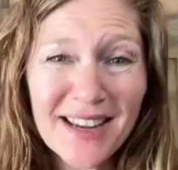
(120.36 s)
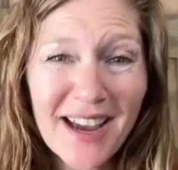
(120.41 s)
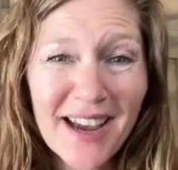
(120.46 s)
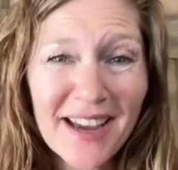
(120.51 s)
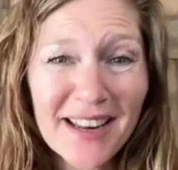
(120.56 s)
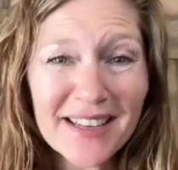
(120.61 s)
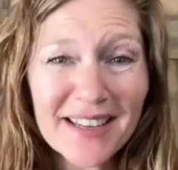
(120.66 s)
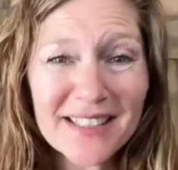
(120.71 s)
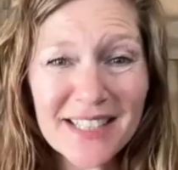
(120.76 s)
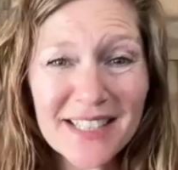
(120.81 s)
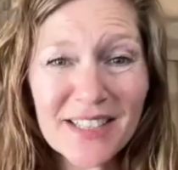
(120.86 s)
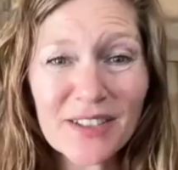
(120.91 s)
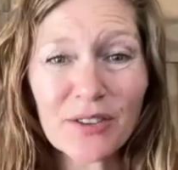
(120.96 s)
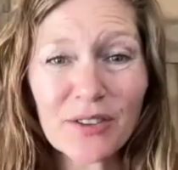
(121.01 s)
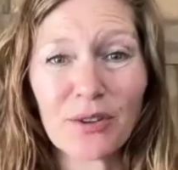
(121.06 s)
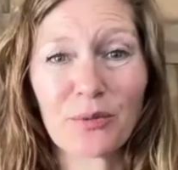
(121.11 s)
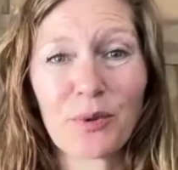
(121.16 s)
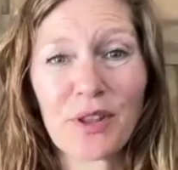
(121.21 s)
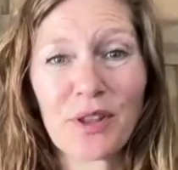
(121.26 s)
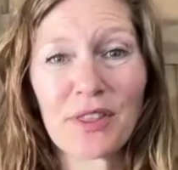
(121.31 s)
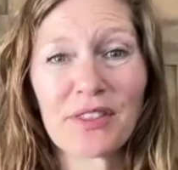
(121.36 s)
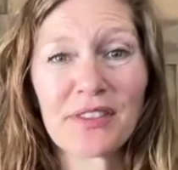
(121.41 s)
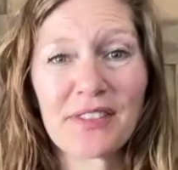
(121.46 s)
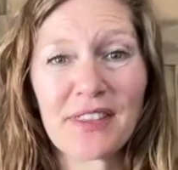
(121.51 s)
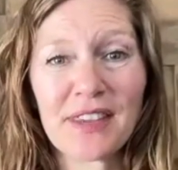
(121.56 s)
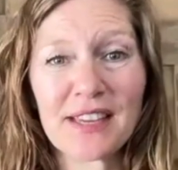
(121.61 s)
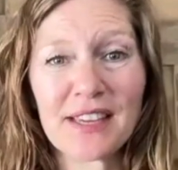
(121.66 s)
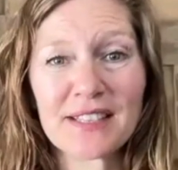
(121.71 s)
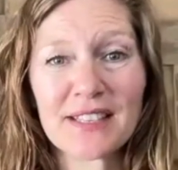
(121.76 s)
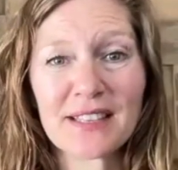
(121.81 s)
kind of deal with the
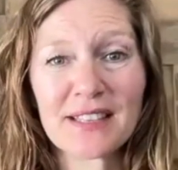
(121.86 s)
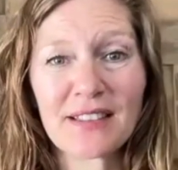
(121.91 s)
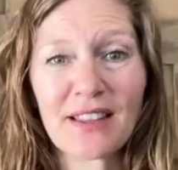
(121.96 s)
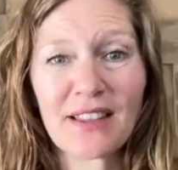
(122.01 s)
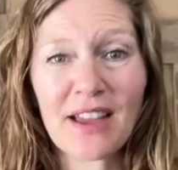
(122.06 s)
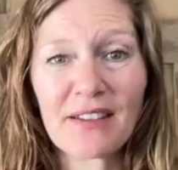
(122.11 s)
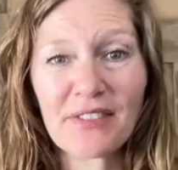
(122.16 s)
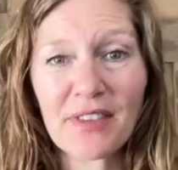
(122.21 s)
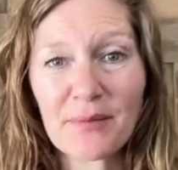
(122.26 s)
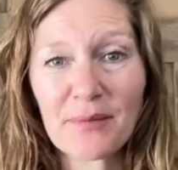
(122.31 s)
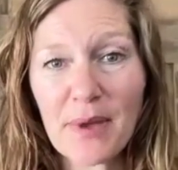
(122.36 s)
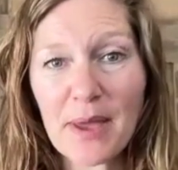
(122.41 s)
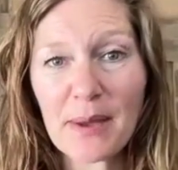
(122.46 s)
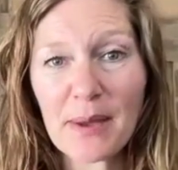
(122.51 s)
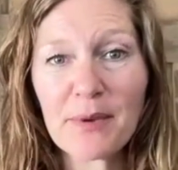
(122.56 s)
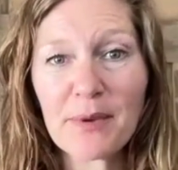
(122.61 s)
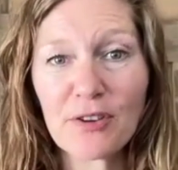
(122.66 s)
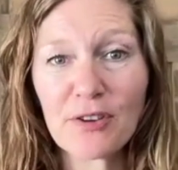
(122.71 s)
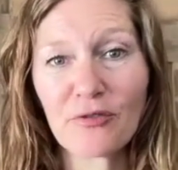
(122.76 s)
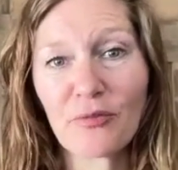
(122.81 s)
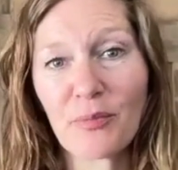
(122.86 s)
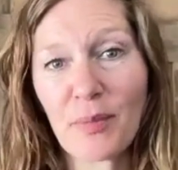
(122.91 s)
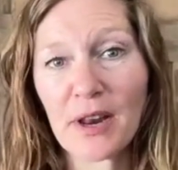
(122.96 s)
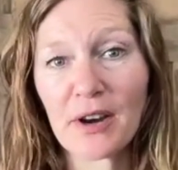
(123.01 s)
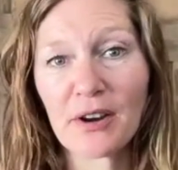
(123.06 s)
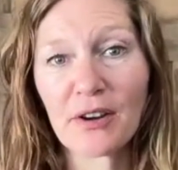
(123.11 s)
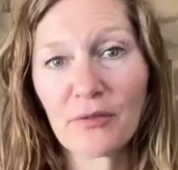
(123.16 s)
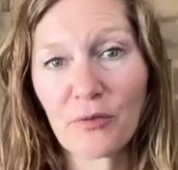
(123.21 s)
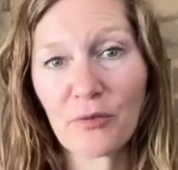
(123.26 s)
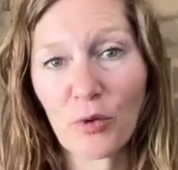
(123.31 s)
things in life that maybe you've
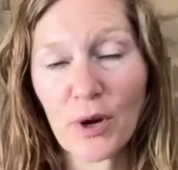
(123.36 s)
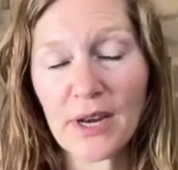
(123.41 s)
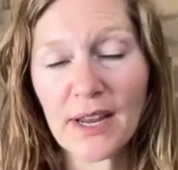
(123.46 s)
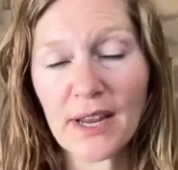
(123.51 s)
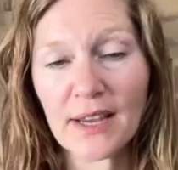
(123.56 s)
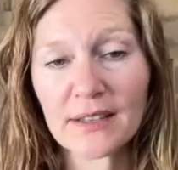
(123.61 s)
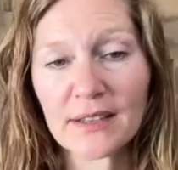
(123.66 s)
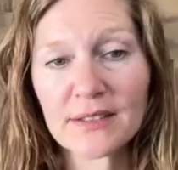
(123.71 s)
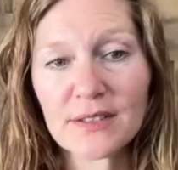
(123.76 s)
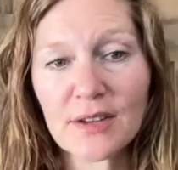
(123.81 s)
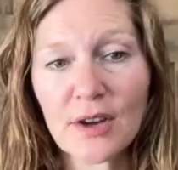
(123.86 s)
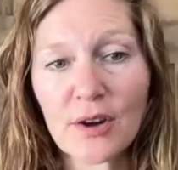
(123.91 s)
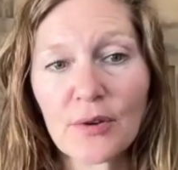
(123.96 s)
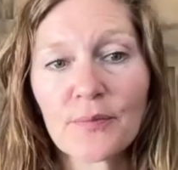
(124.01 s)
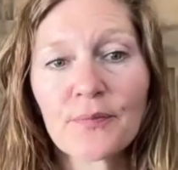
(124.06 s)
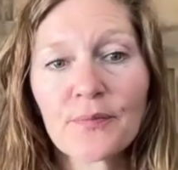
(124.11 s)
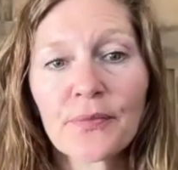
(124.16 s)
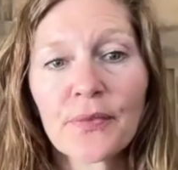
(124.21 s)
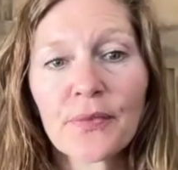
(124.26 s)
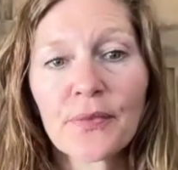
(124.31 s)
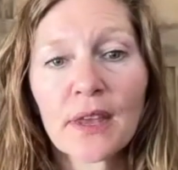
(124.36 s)
been avoiding. So